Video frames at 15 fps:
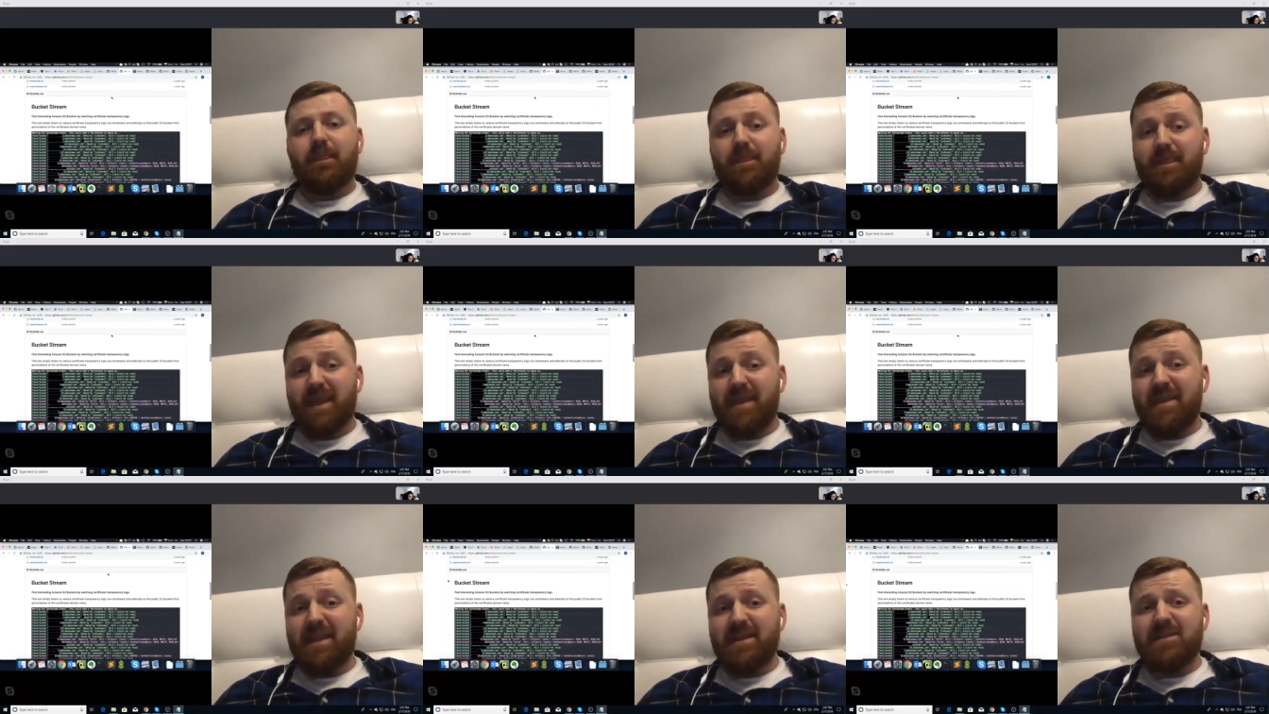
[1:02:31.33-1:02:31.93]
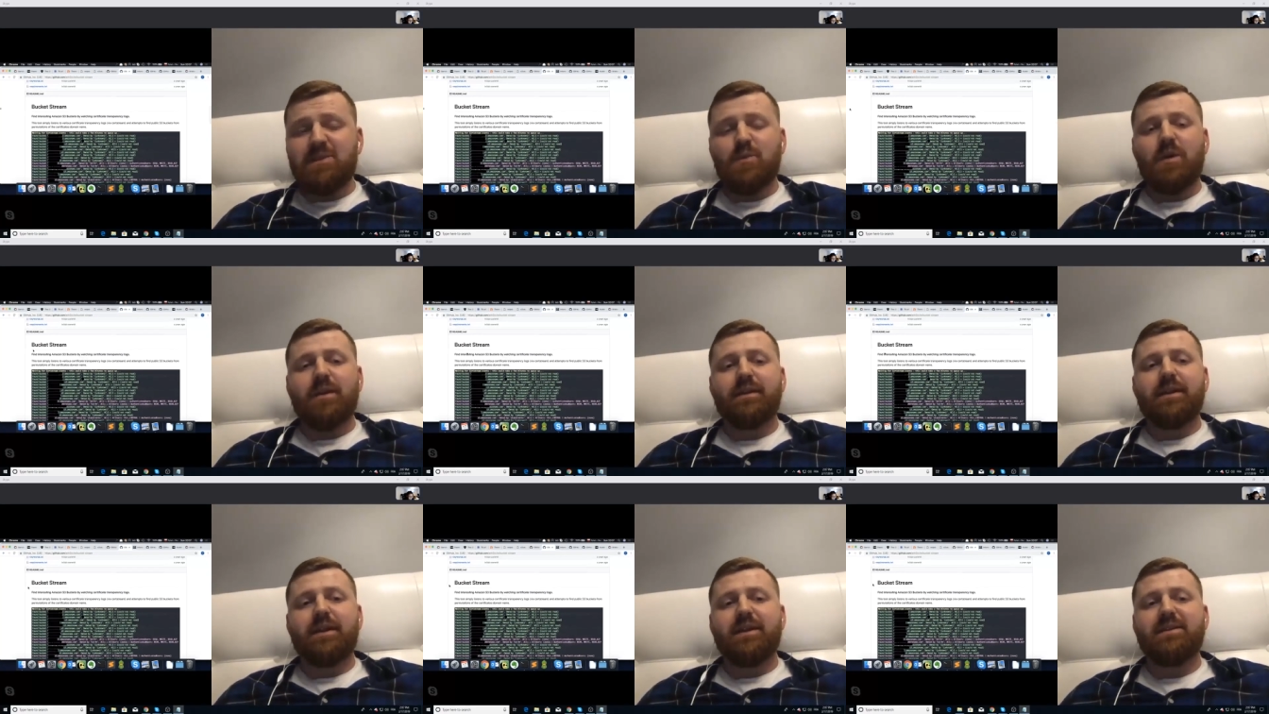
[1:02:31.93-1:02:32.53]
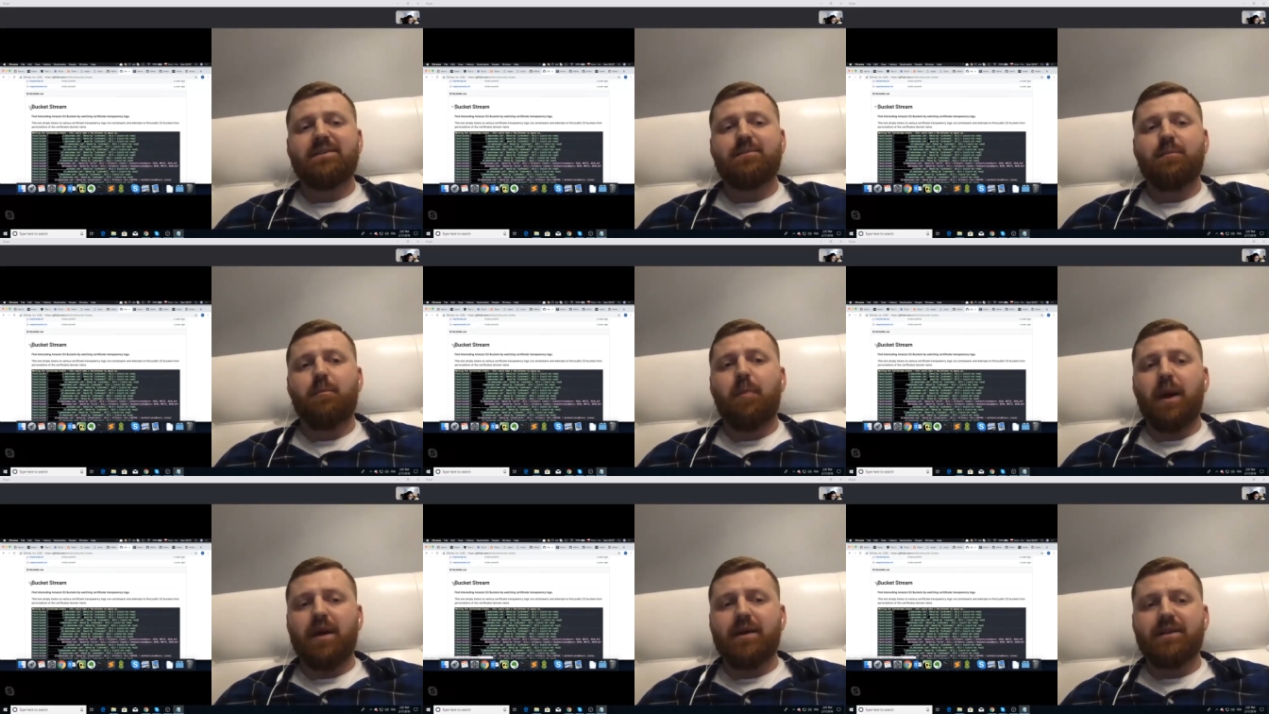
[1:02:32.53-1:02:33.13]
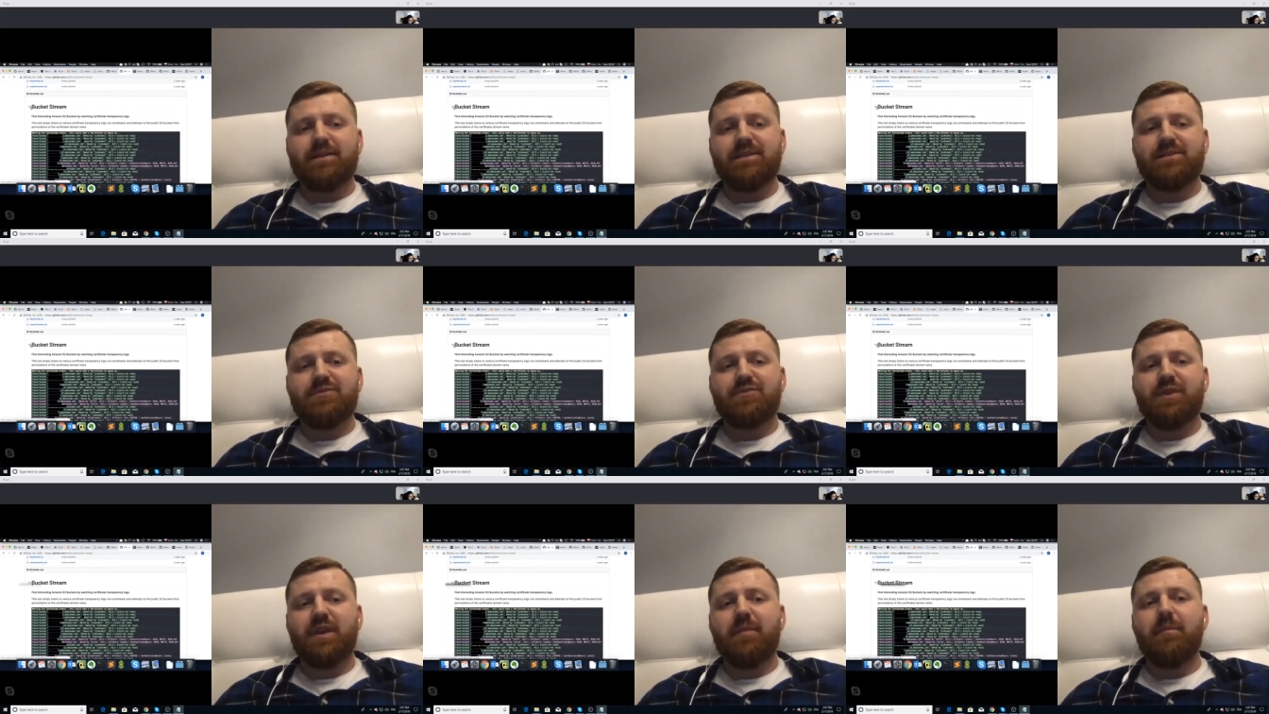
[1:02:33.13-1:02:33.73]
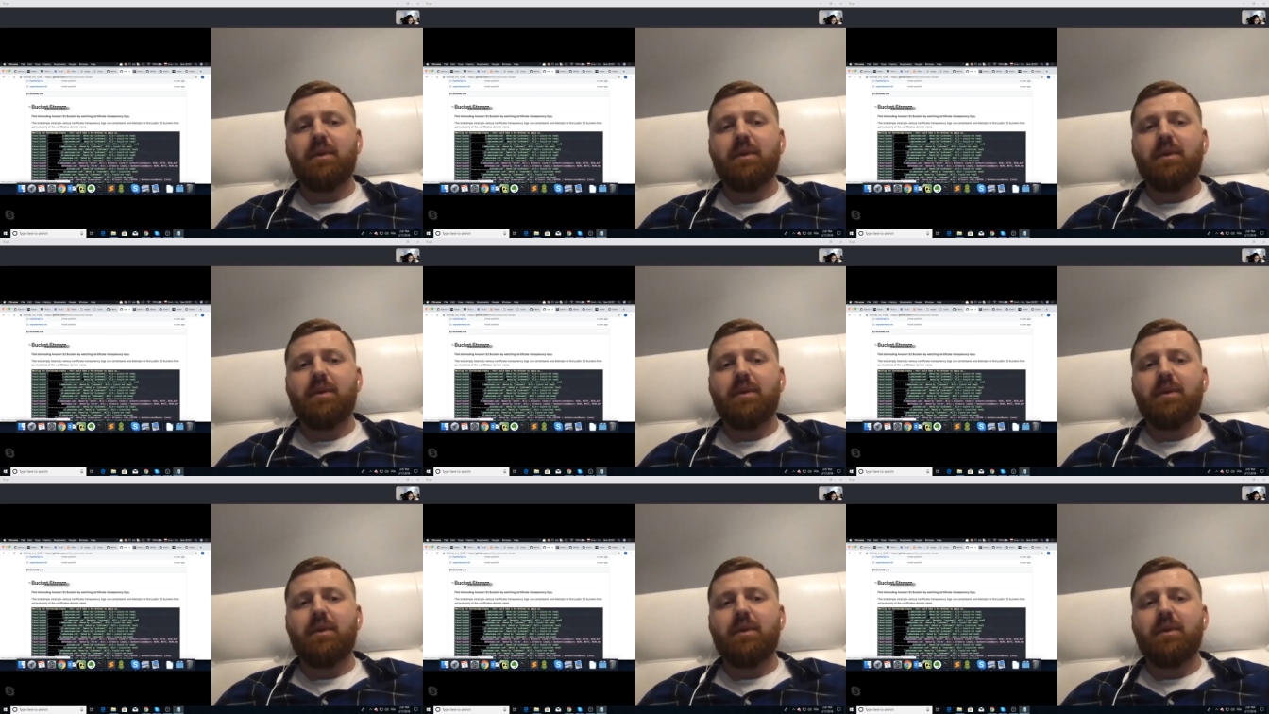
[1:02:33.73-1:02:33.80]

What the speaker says: next one is bucket stream.